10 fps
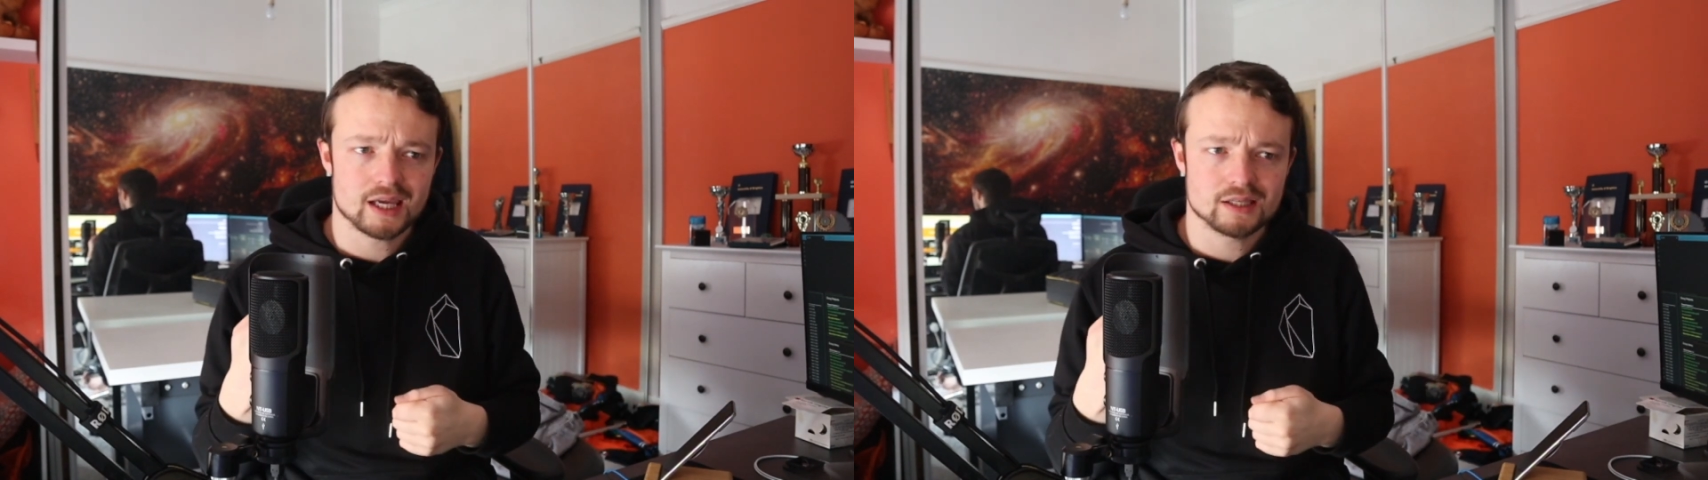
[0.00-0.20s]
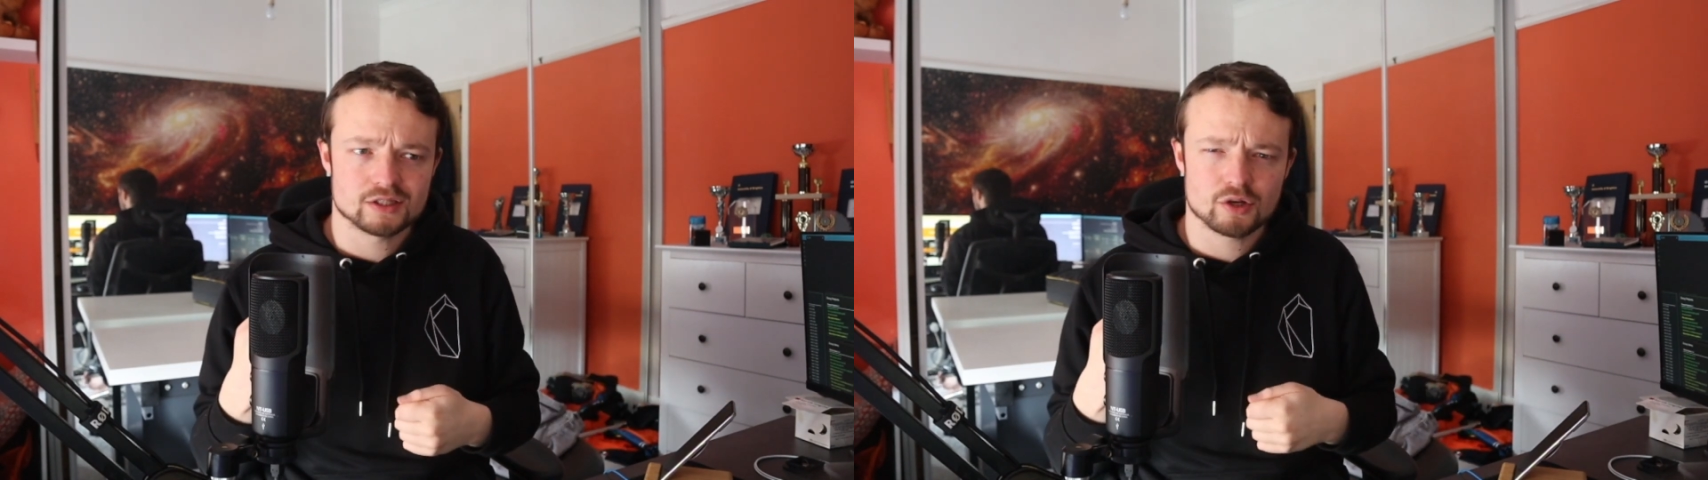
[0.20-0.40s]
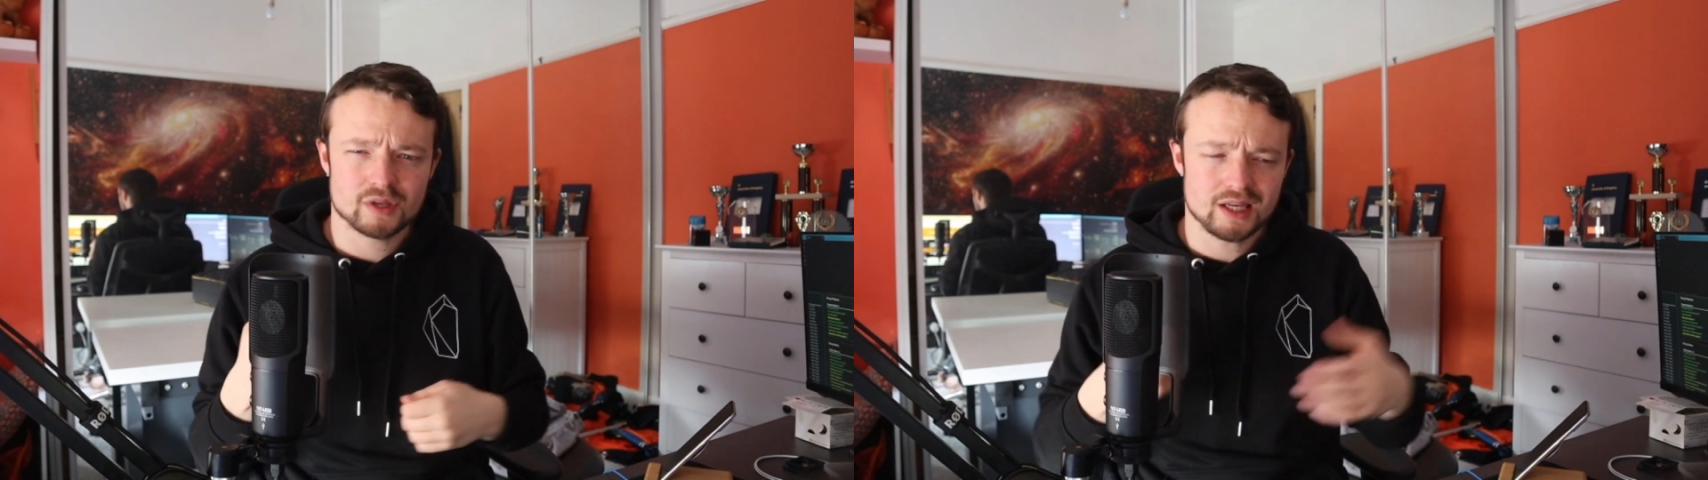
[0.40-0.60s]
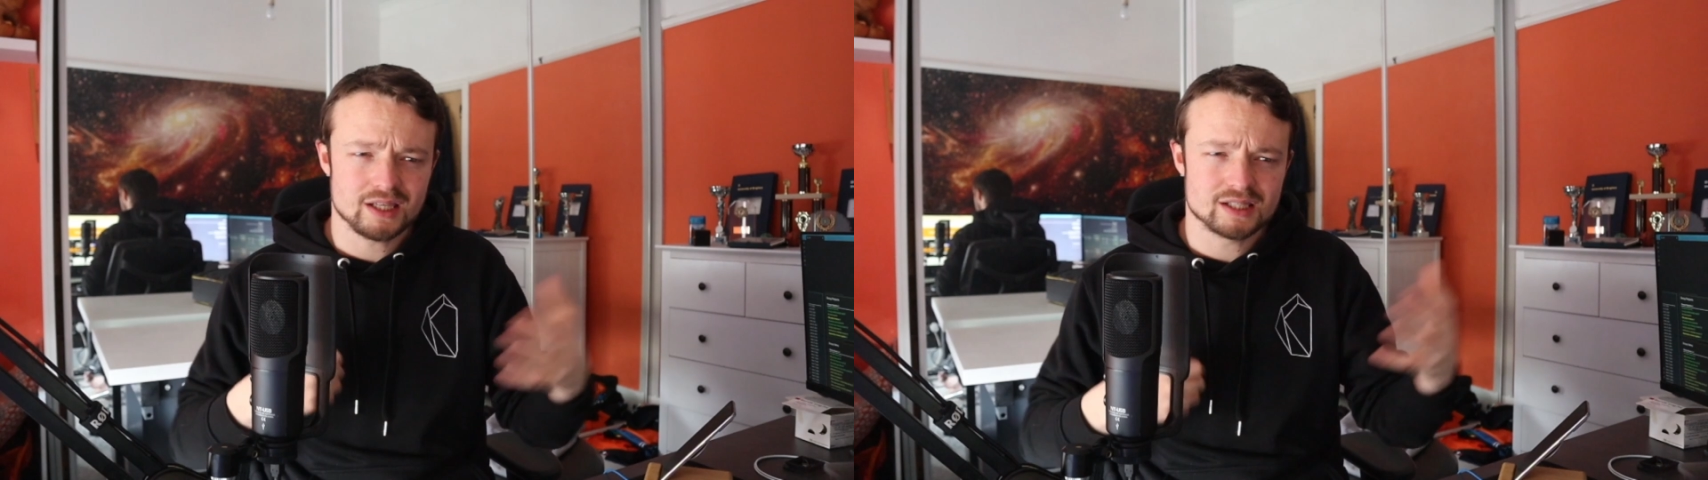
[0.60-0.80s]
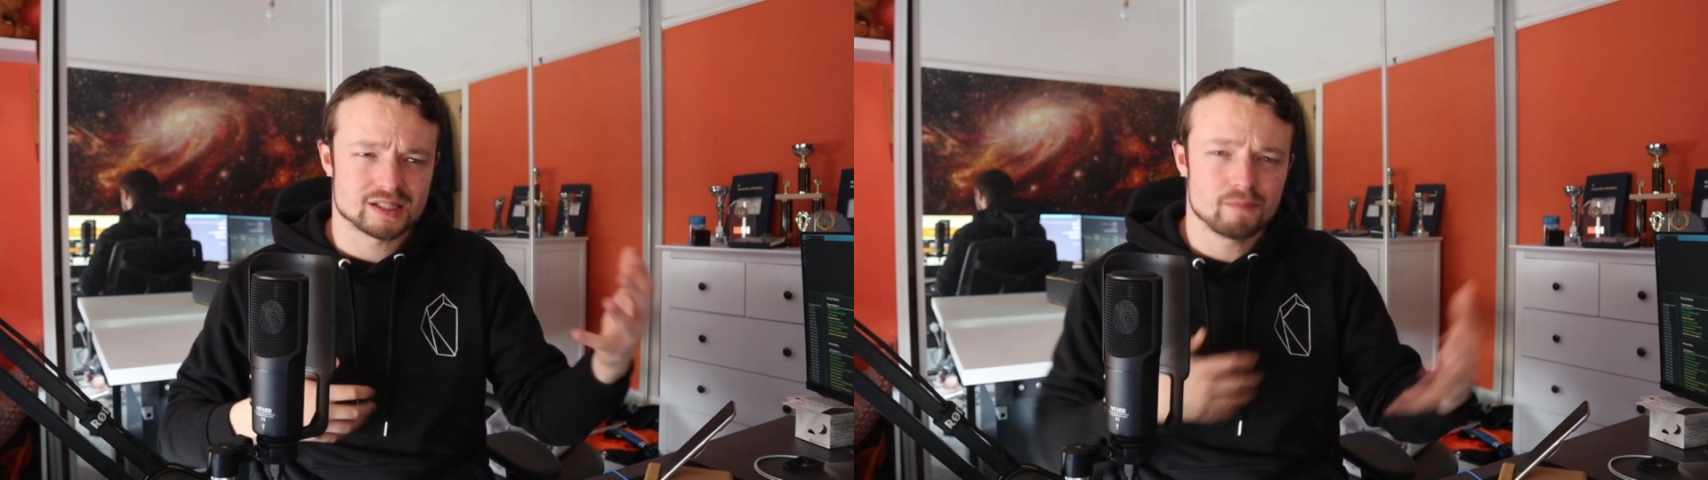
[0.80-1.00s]
so they need
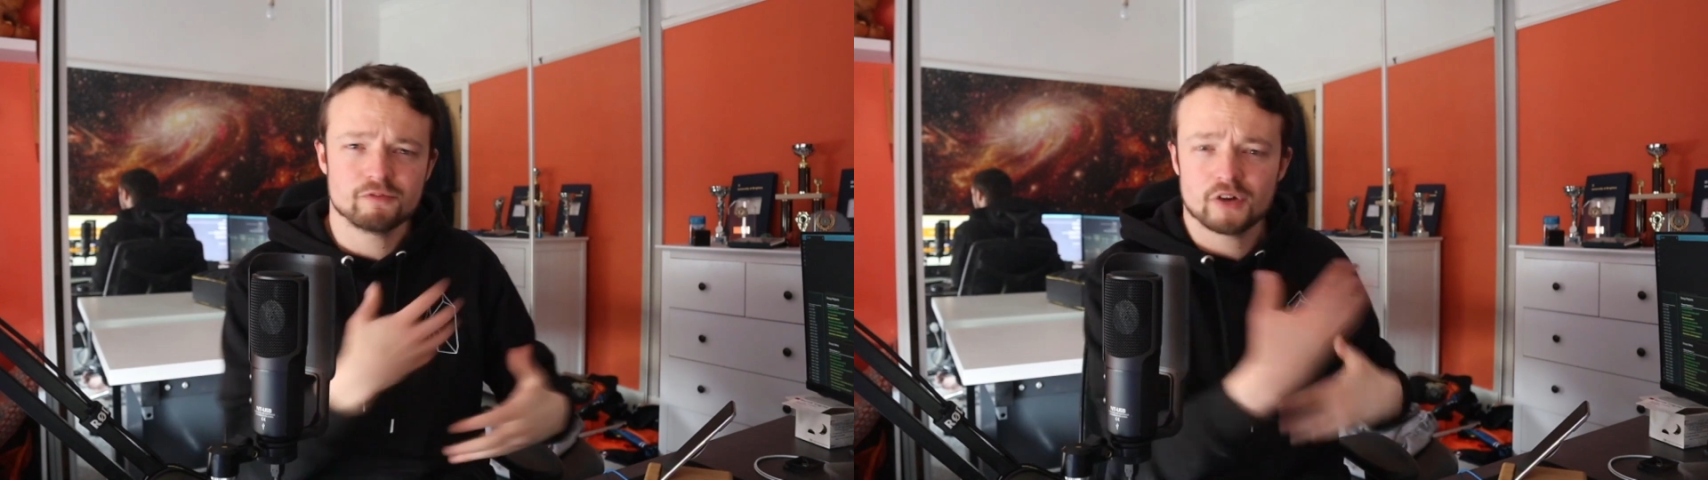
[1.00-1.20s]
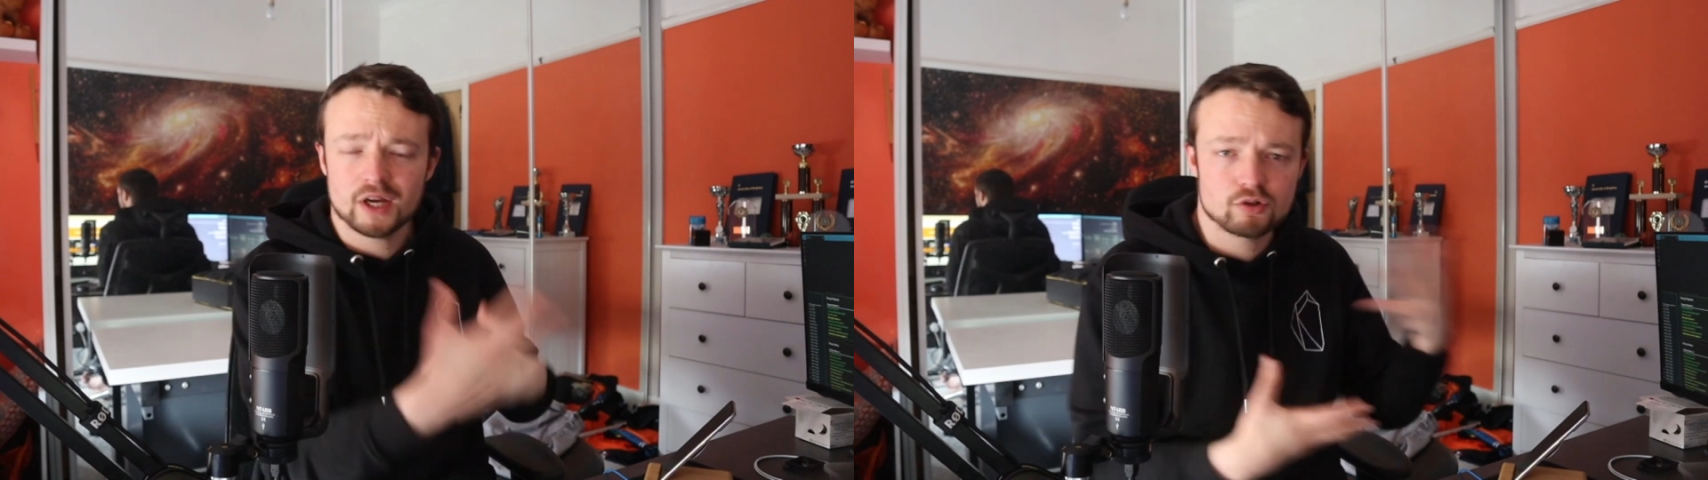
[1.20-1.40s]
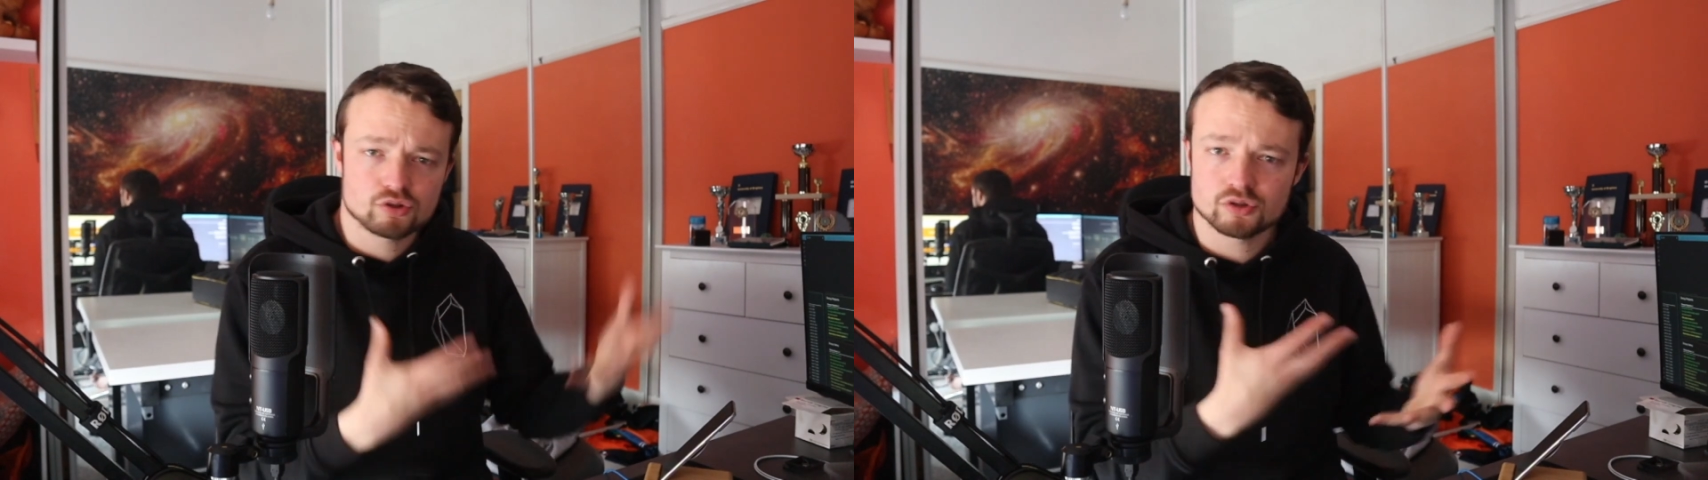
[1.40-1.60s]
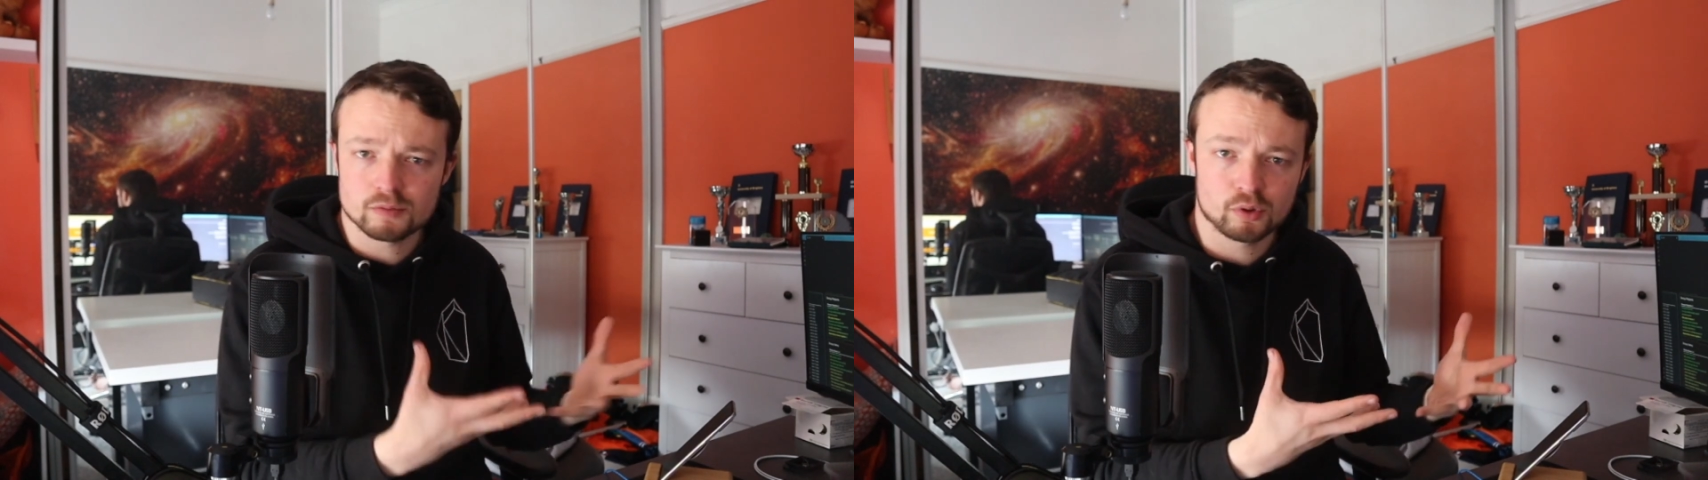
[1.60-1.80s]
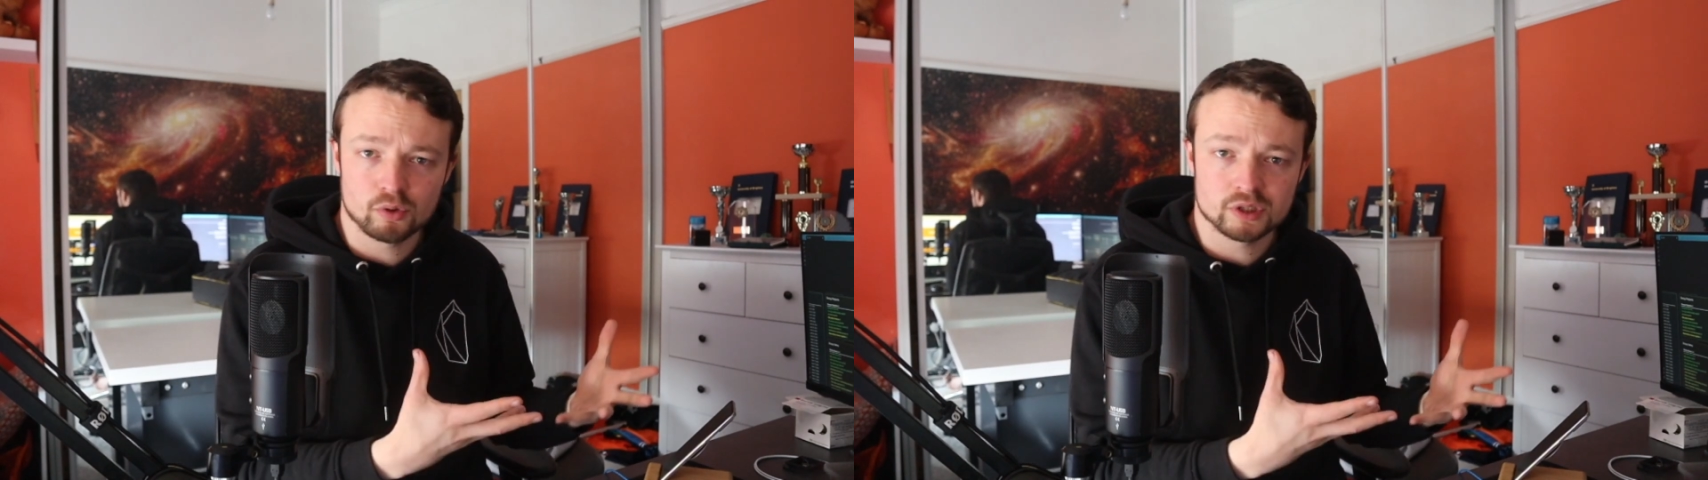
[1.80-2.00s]
some financial
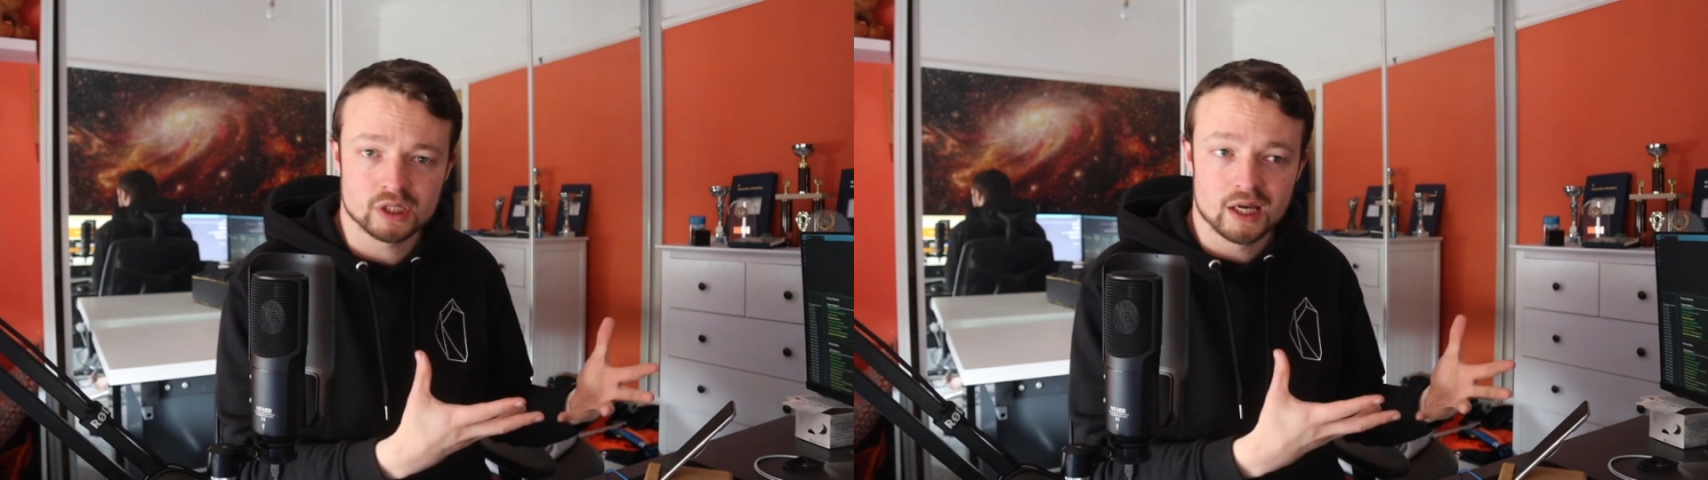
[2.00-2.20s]
support.